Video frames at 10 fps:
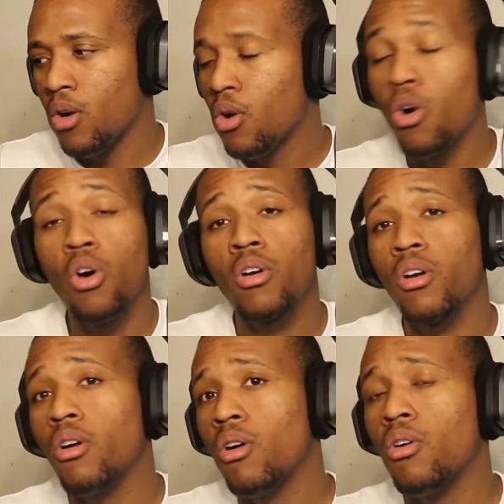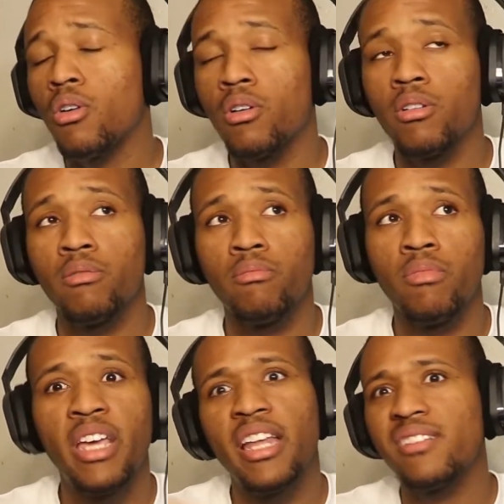or
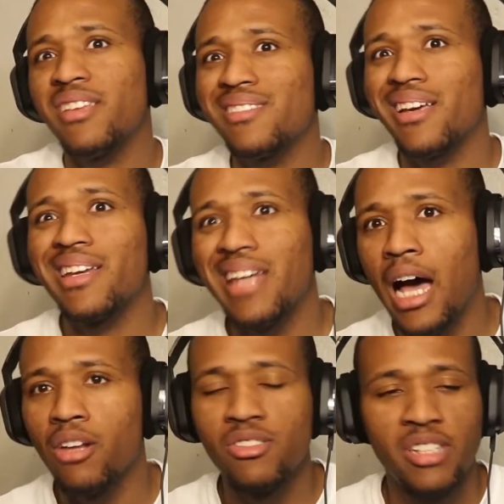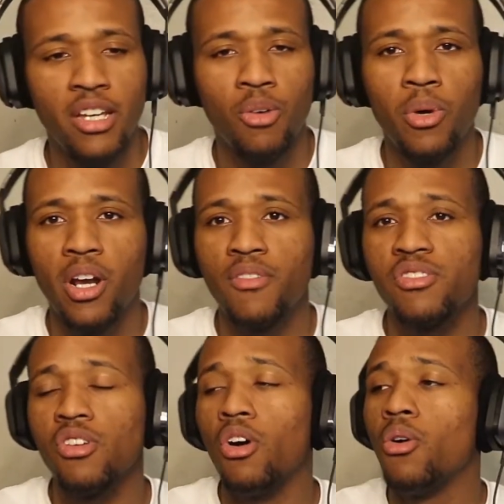yeah, let's say it's like $1.10 or whatever.
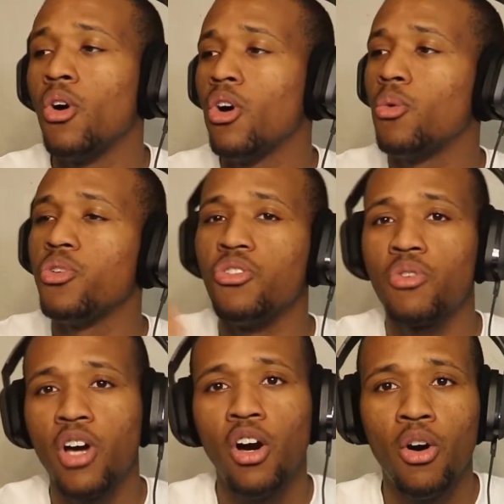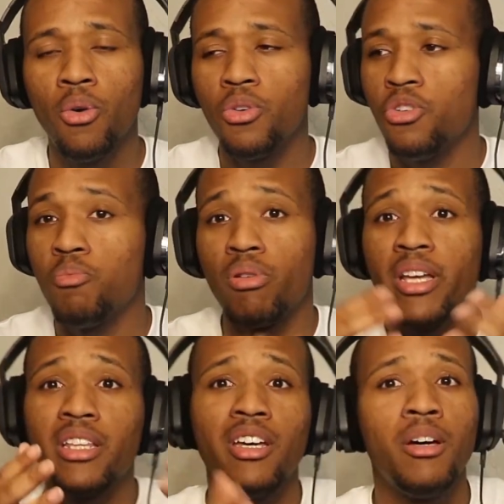So when you go, you
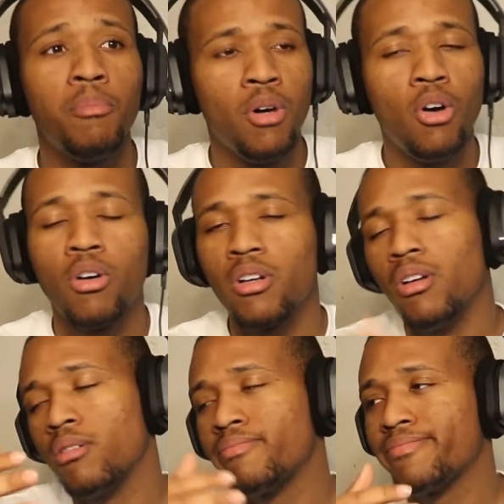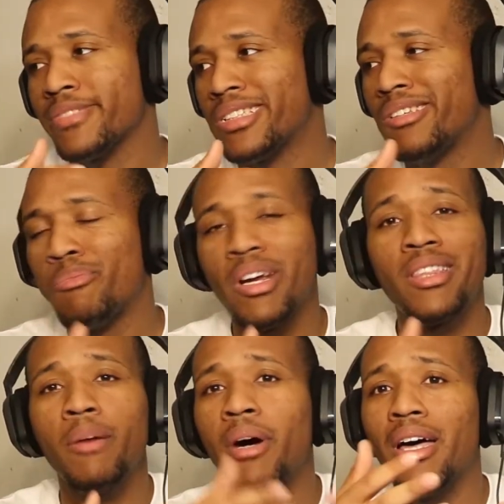bring them a
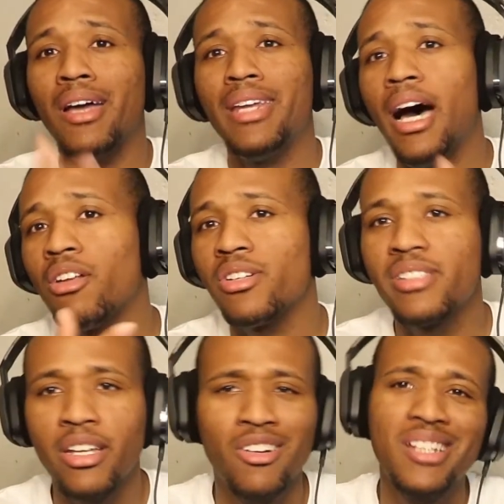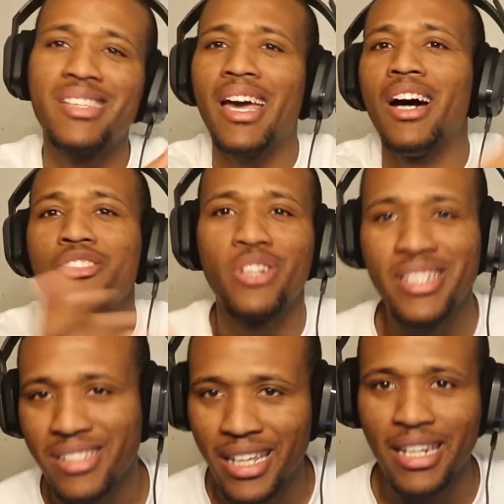$1.10, or let's say
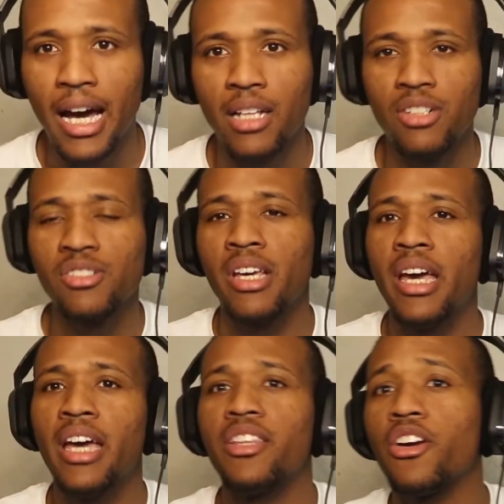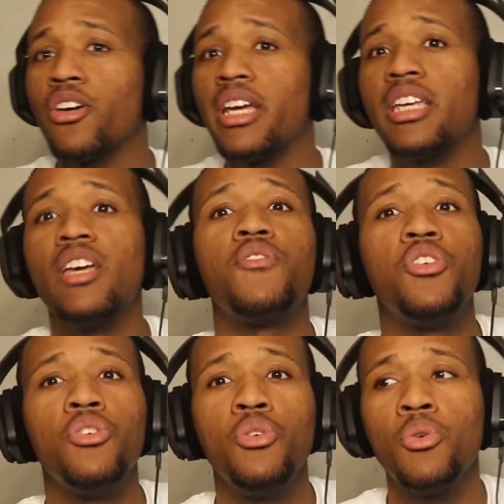$110. They're going to give
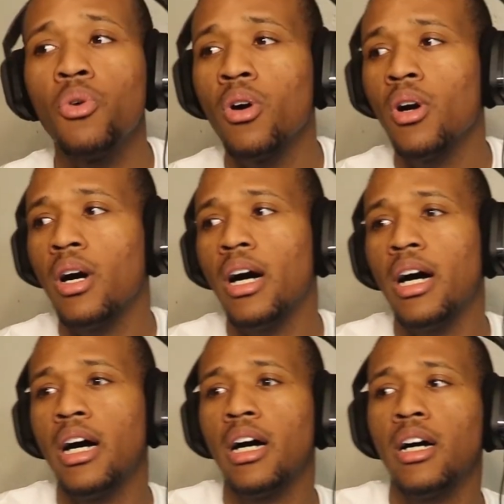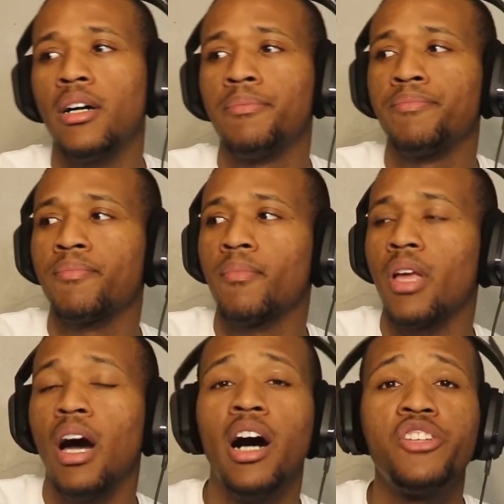you
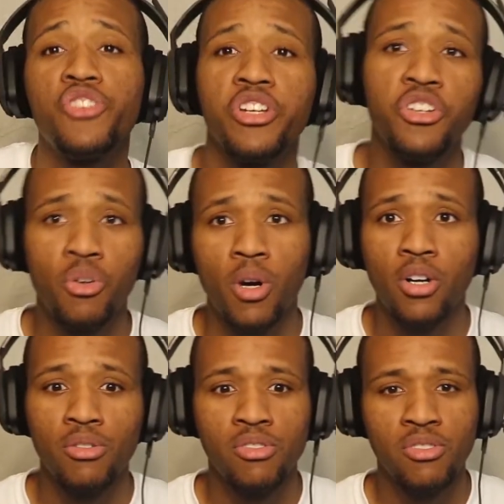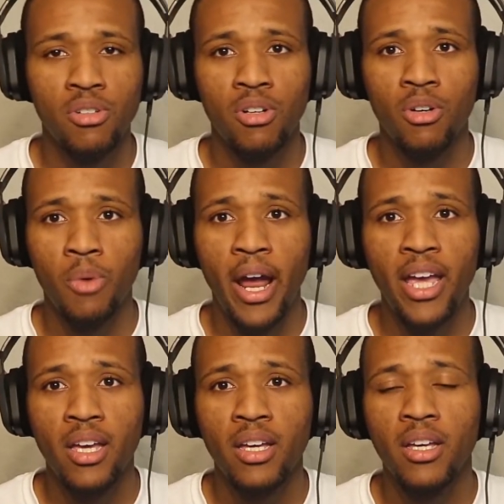100 euros,
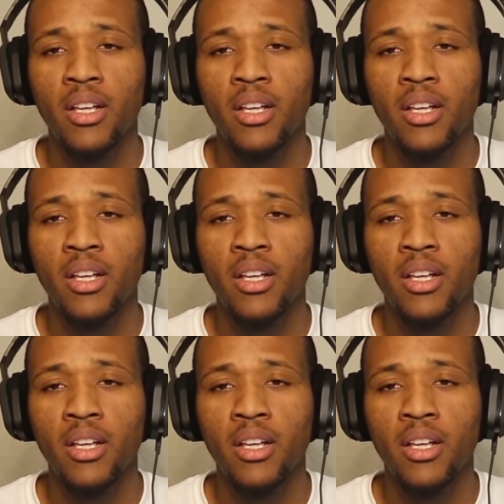right?